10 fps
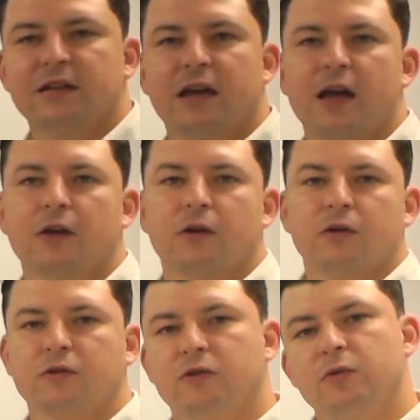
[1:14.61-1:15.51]
indicator
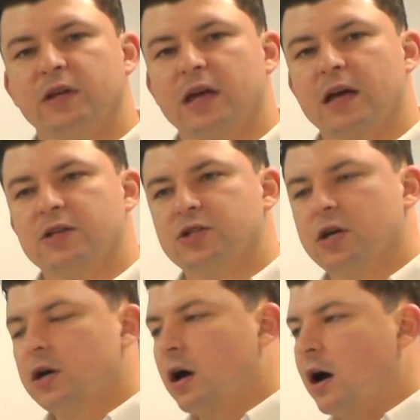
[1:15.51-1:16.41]
to the gauge.
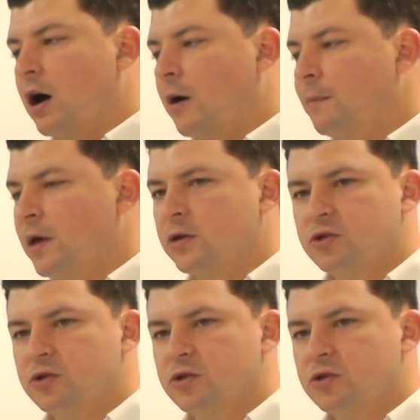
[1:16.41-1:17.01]
Um,